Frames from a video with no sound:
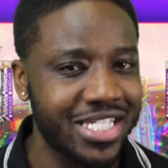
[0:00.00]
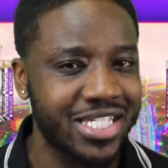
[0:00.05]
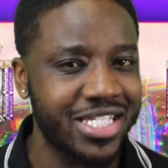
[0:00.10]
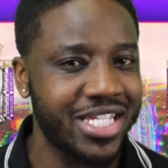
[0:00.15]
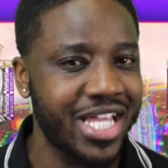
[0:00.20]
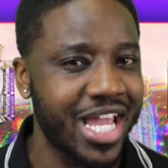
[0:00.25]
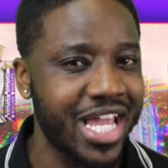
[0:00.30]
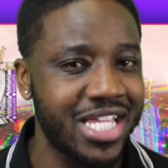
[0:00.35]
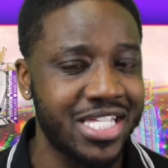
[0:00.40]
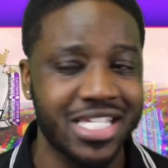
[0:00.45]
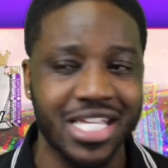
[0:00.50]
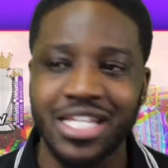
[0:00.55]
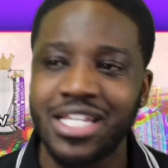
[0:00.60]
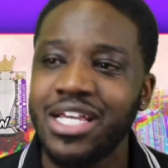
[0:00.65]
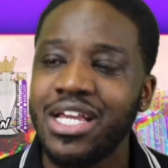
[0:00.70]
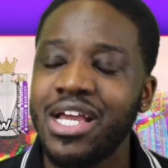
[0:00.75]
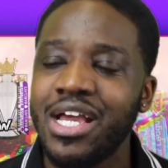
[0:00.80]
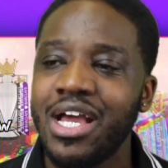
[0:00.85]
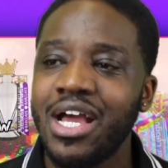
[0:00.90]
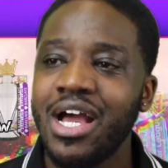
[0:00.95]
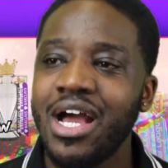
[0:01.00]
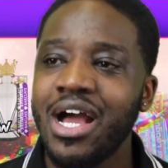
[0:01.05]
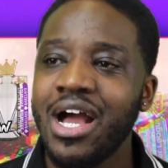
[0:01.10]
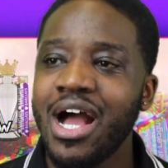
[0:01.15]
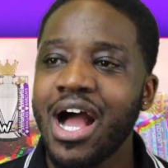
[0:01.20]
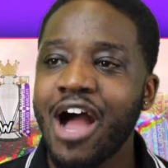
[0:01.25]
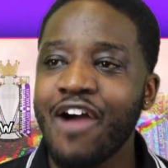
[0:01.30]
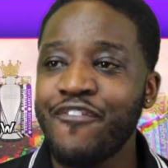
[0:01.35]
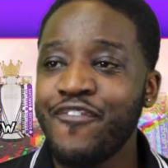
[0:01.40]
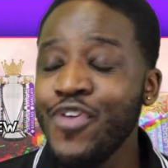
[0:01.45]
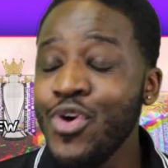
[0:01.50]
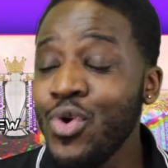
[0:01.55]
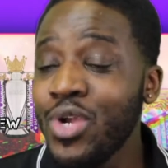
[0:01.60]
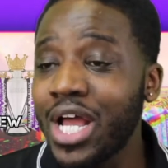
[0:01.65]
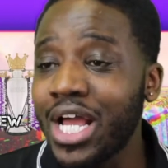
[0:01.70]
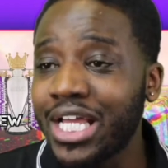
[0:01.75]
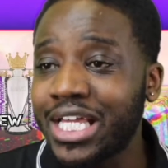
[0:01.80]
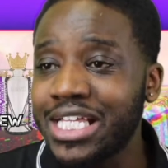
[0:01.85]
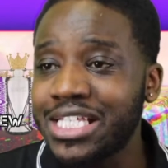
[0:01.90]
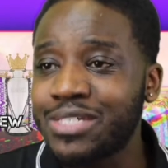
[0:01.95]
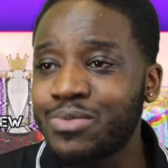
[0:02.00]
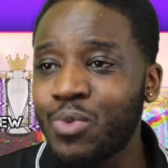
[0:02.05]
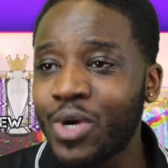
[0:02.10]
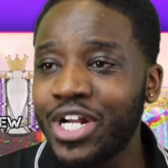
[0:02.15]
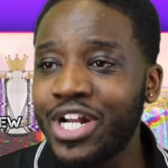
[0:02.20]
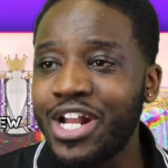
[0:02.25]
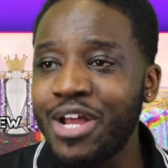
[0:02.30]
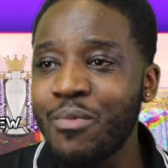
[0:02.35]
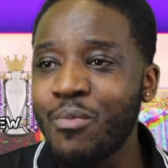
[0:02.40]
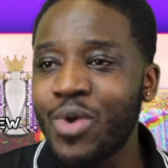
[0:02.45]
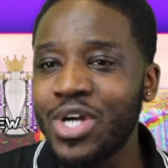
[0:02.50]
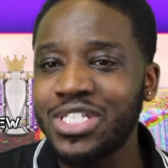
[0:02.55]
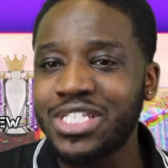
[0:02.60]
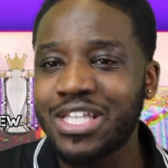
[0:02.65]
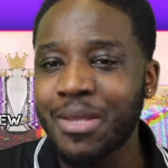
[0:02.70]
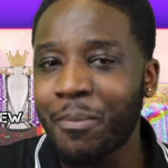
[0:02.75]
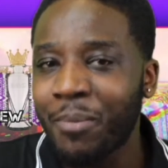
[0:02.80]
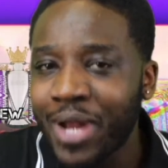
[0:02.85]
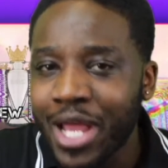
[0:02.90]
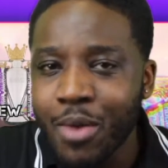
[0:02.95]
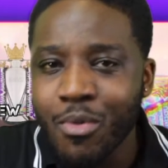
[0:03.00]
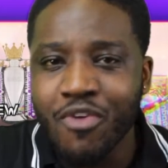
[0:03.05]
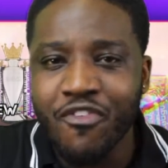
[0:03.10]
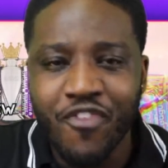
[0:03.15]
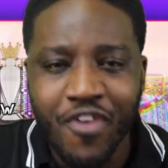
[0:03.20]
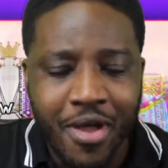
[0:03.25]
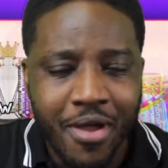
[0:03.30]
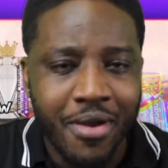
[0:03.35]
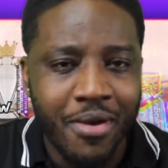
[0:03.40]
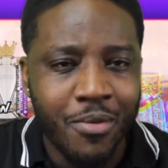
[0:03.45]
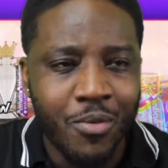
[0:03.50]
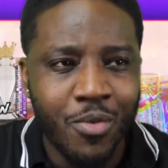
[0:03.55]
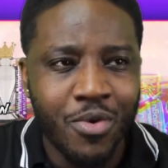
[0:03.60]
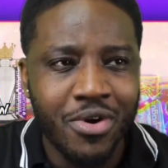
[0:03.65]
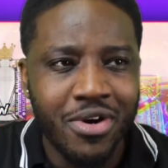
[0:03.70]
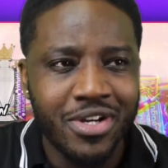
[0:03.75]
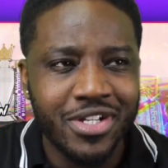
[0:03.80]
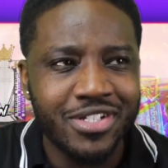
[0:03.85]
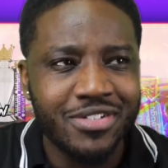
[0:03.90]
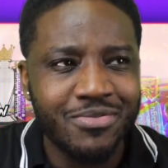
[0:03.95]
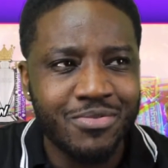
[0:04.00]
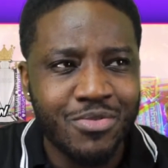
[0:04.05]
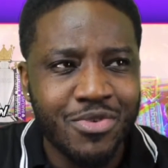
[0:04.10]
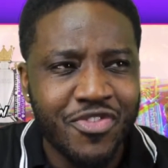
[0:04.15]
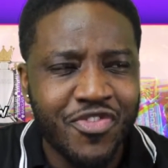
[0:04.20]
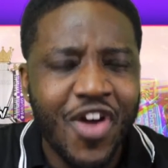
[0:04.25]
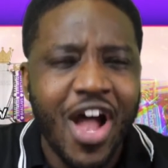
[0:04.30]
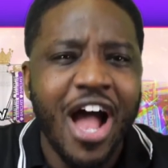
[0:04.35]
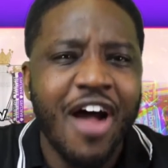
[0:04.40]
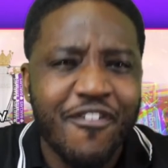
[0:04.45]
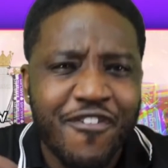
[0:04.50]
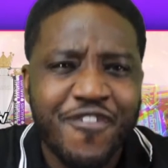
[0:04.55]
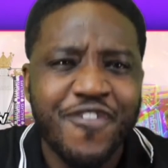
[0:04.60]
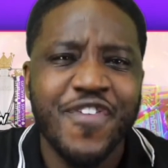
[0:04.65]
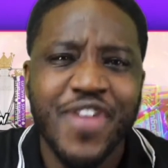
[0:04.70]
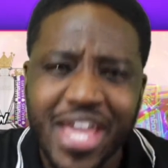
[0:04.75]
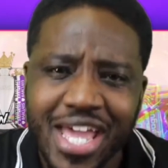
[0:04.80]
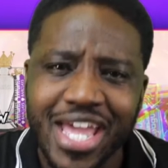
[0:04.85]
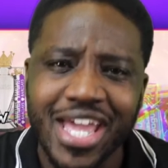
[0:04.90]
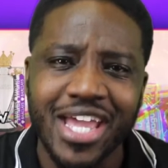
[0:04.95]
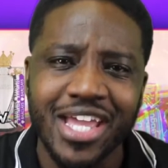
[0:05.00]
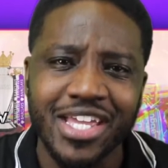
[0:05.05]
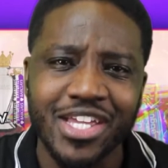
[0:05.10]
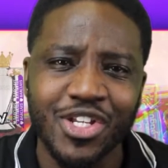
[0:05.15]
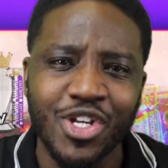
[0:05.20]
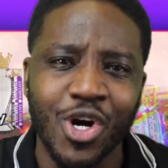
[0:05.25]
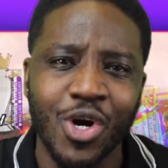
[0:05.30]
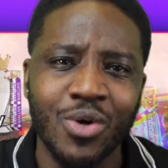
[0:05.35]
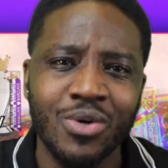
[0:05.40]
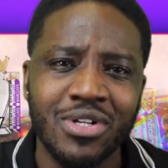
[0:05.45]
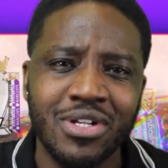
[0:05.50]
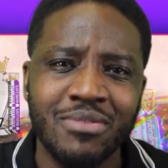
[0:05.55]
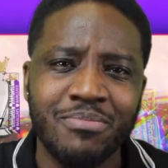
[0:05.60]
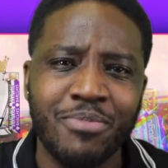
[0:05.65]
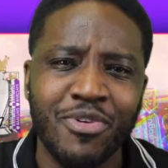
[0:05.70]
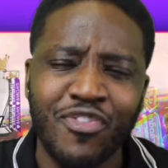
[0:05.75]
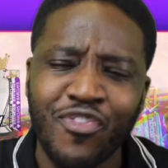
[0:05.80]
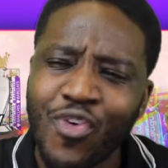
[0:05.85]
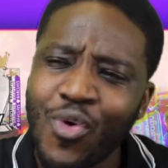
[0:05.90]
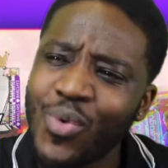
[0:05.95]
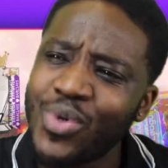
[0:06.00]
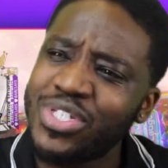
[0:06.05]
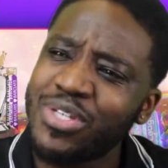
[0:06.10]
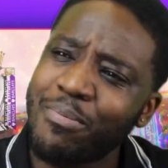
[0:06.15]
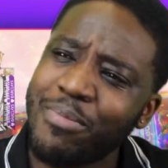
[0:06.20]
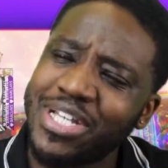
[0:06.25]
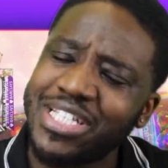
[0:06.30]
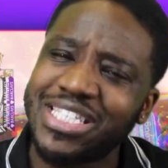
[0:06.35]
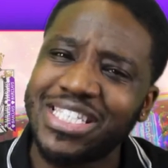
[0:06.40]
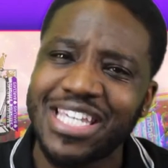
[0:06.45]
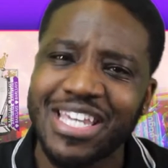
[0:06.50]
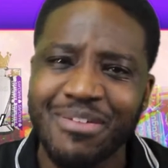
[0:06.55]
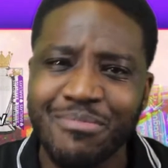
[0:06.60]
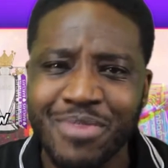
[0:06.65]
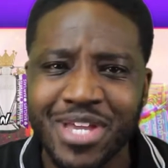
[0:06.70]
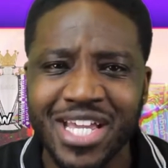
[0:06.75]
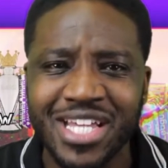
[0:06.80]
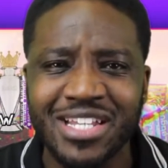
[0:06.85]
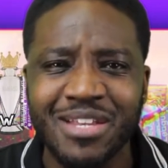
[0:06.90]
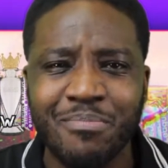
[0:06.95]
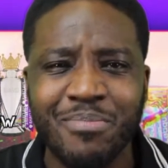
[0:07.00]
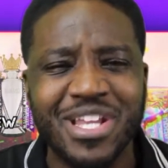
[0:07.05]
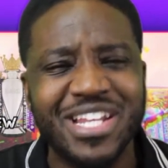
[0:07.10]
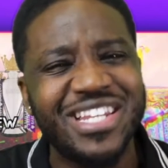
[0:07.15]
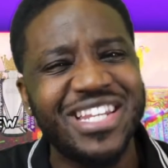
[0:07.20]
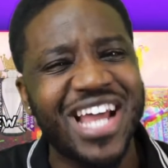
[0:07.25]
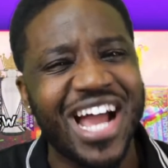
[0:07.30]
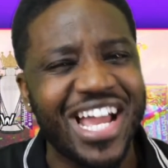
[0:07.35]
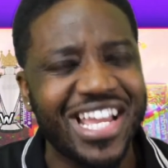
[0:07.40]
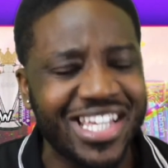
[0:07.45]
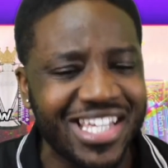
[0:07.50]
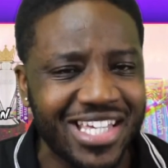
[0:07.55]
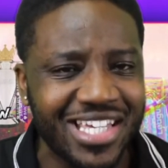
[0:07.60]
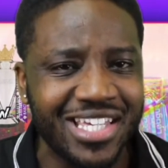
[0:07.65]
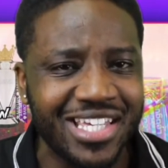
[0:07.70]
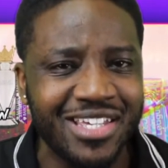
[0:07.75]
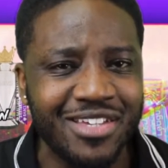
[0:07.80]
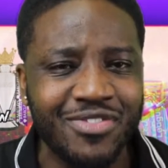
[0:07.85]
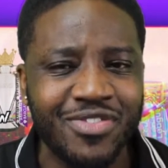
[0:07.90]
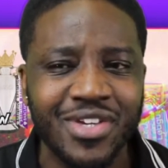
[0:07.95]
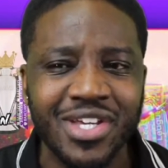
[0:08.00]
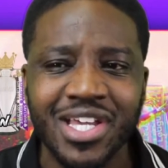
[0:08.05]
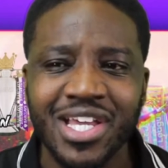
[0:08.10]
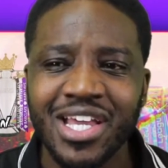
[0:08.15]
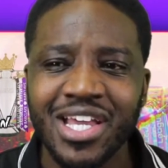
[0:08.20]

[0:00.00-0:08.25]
has changed, and I feel like it's one of them ones they're playing with it without fear, you know. Before it was a bit timid, a bit naive.